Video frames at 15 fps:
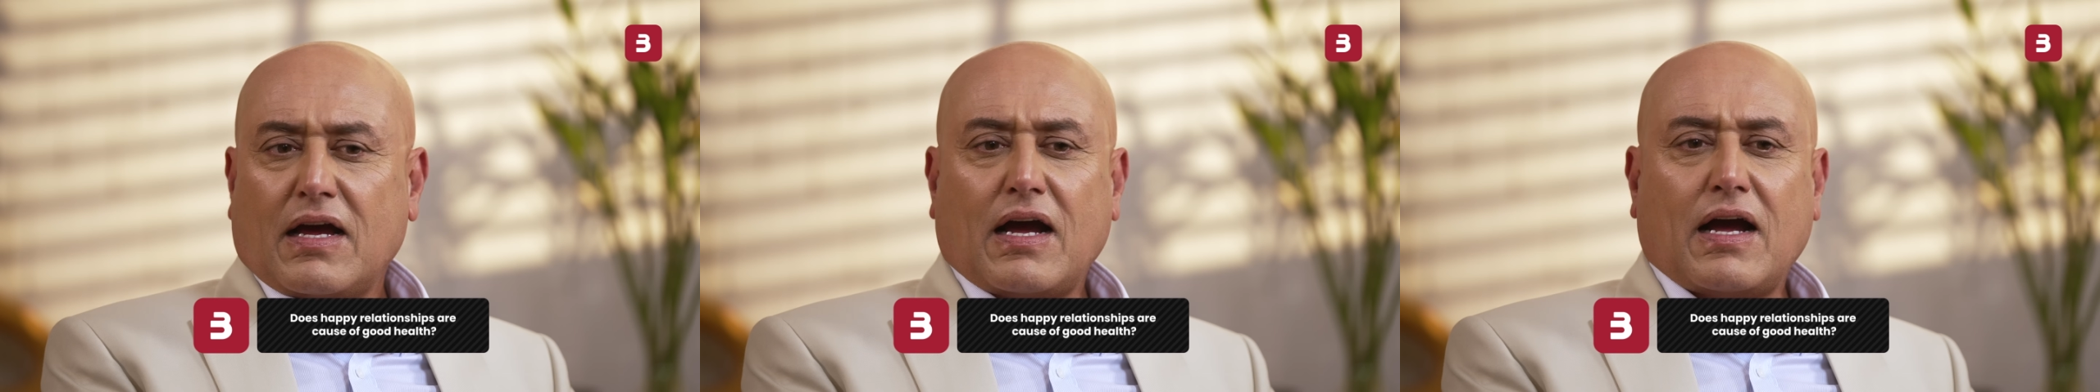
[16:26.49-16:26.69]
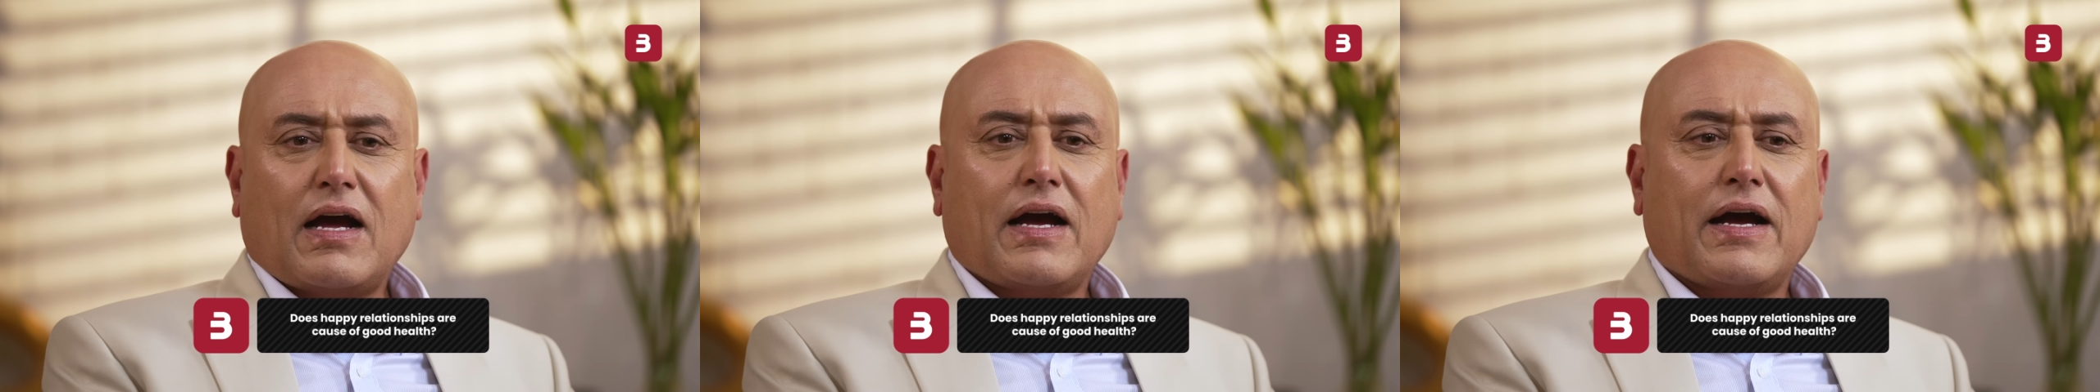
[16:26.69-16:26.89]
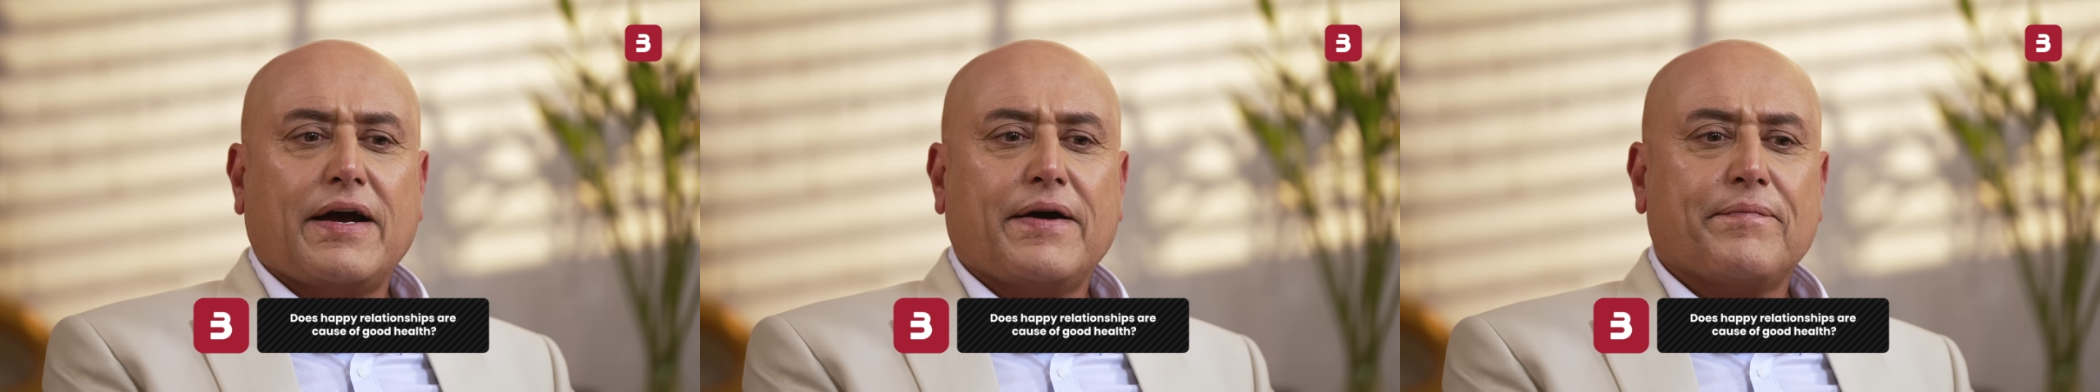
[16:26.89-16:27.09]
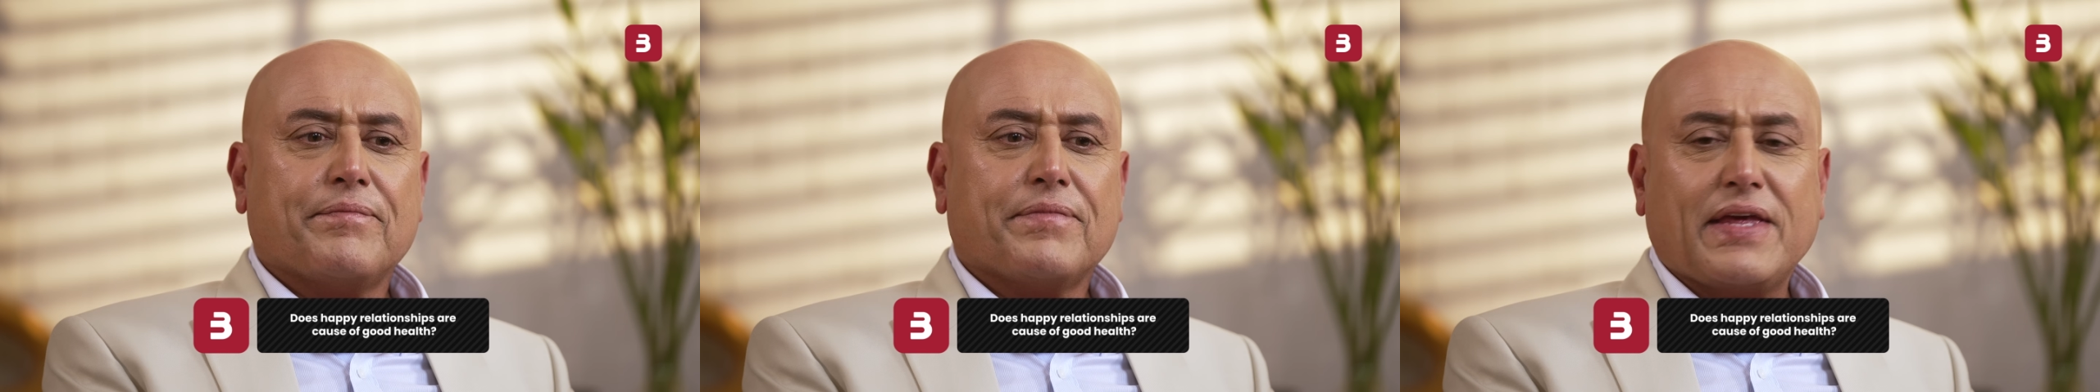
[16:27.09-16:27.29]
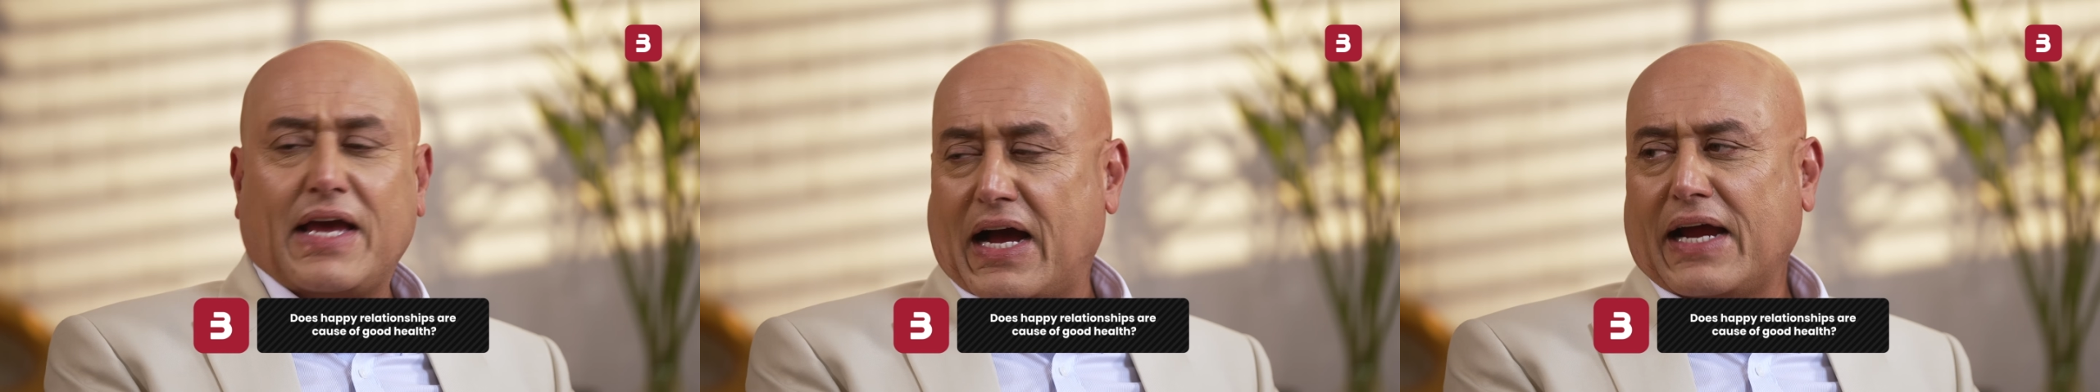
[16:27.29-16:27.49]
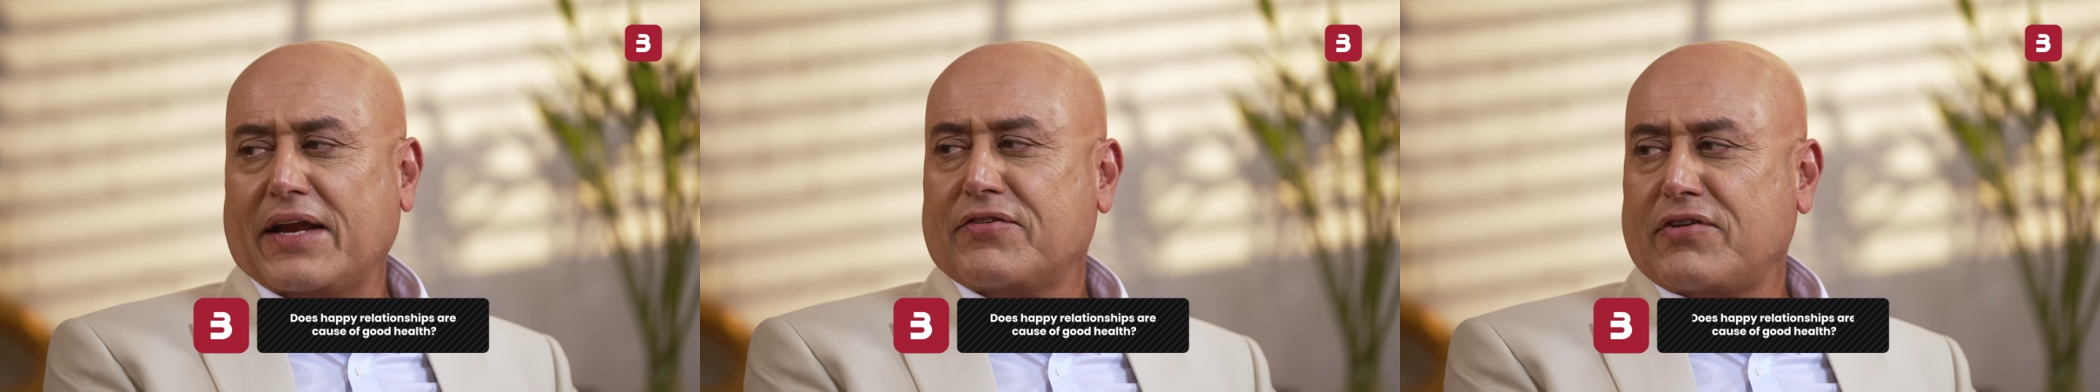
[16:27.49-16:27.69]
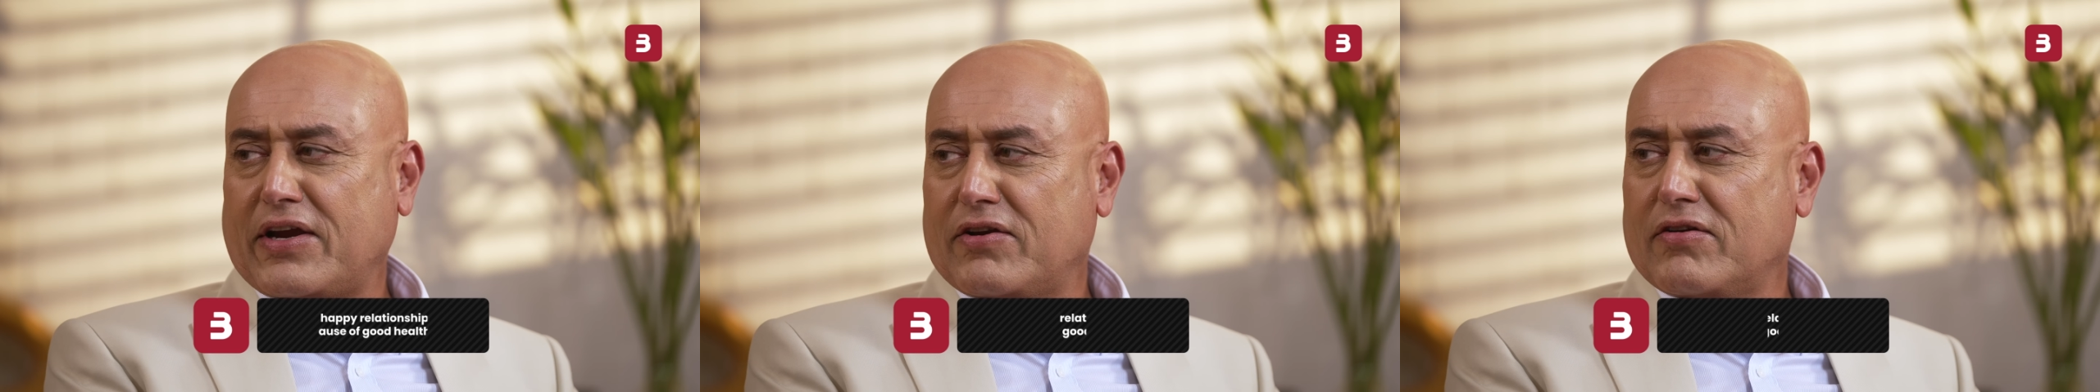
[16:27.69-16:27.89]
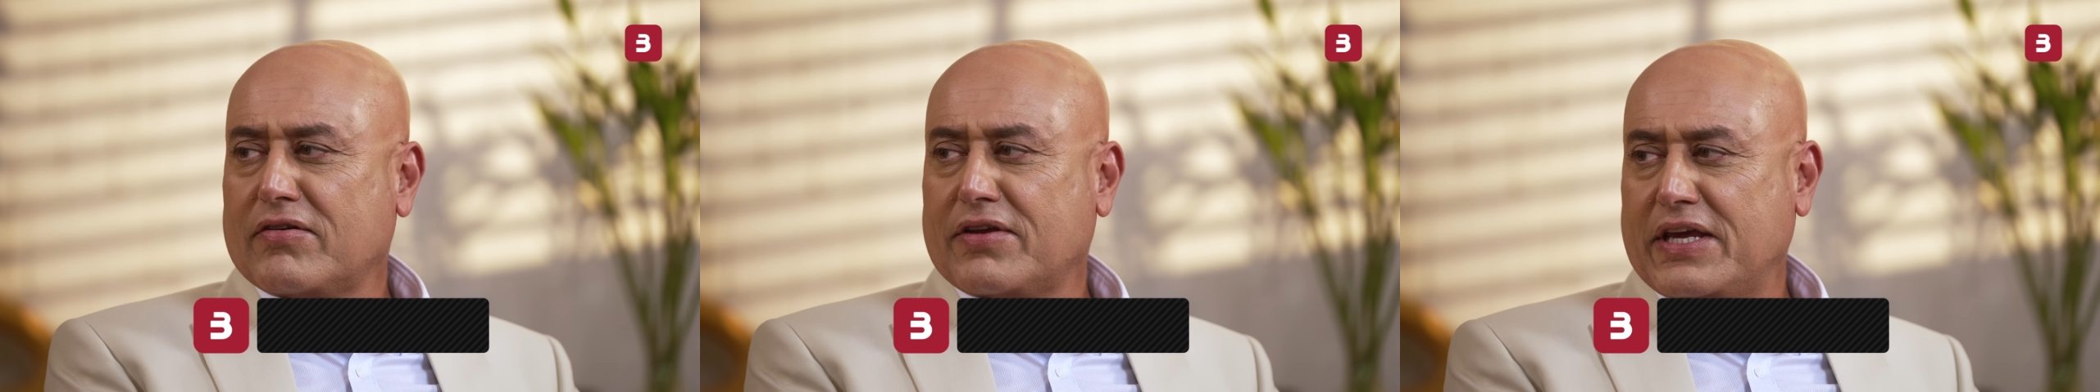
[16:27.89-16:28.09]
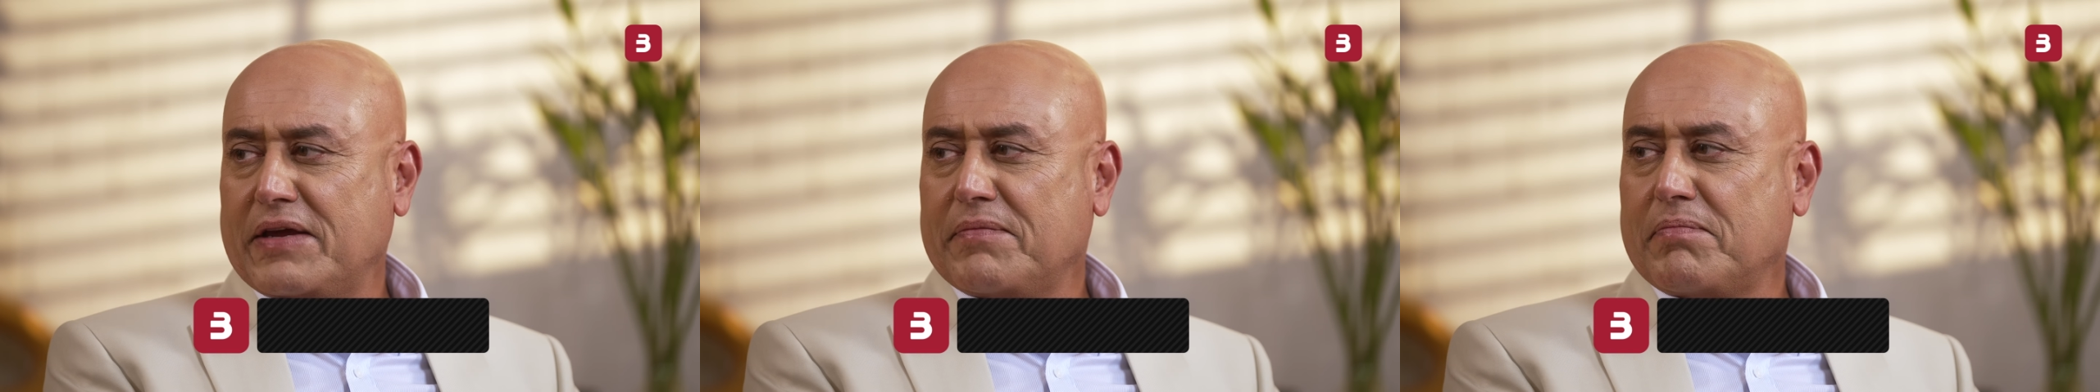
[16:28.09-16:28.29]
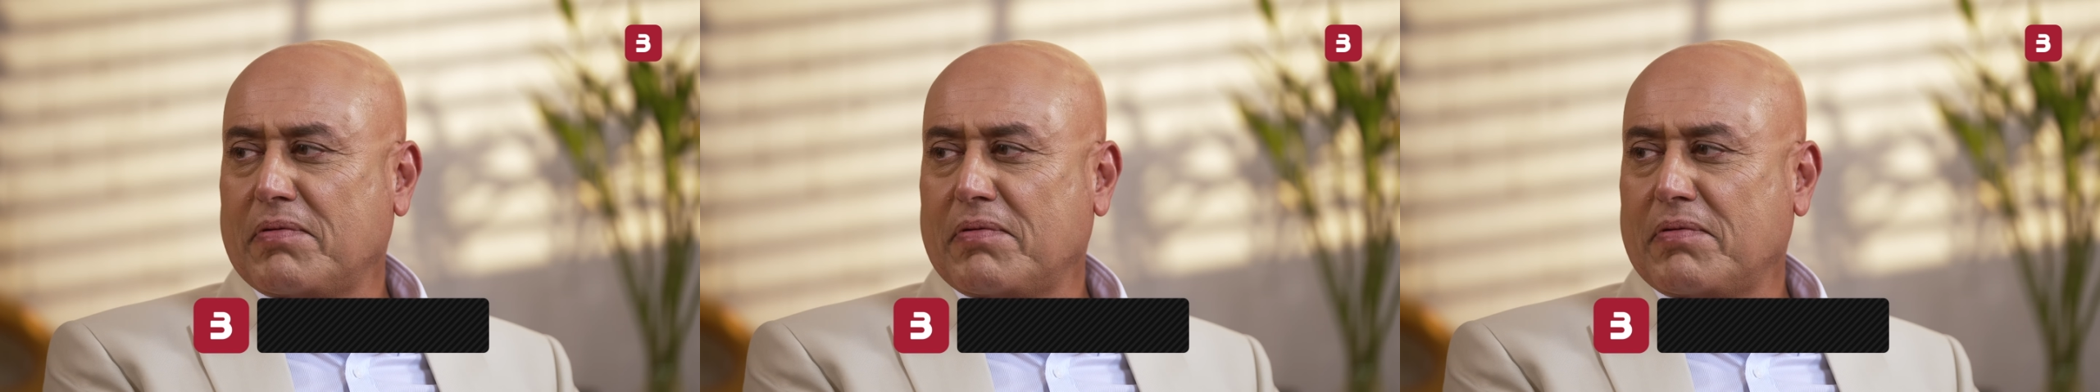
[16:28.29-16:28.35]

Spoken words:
Yeah, I try to keep